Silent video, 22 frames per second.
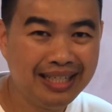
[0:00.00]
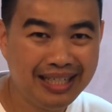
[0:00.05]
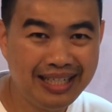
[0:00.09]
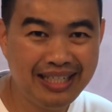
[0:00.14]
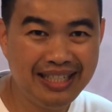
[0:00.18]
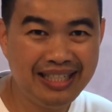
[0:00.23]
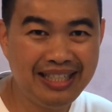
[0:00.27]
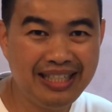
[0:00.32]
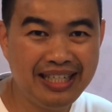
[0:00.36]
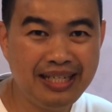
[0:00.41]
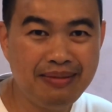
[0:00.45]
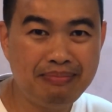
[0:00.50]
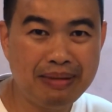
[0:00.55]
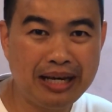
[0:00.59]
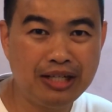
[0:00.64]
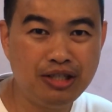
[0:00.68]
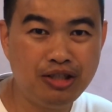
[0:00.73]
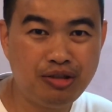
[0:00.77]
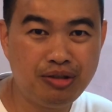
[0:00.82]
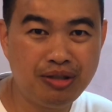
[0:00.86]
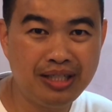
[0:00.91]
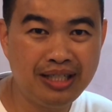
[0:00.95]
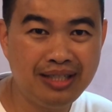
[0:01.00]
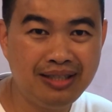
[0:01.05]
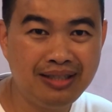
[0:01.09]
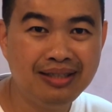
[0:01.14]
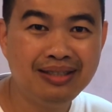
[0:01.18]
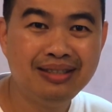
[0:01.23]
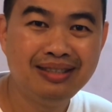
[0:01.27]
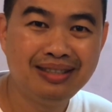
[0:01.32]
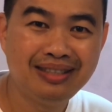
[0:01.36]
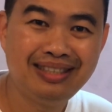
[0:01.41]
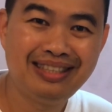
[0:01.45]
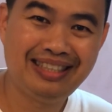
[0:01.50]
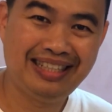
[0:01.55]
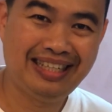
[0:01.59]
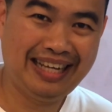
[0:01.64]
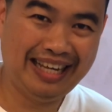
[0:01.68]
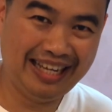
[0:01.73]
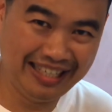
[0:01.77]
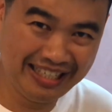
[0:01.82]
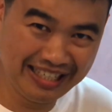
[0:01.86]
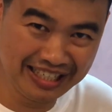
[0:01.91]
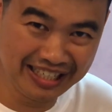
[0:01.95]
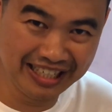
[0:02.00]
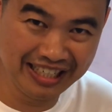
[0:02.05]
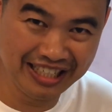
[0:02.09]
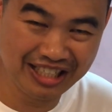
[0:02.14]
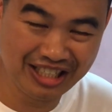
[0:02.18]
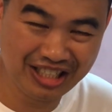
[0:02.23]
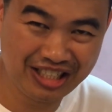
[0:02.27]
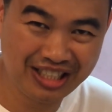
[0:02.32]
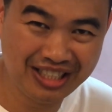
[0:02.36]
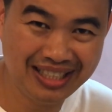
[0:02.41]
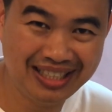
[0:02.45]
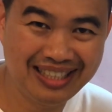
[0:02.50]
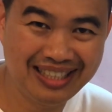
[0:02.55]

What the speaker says: Hindi, Mandarin, and English.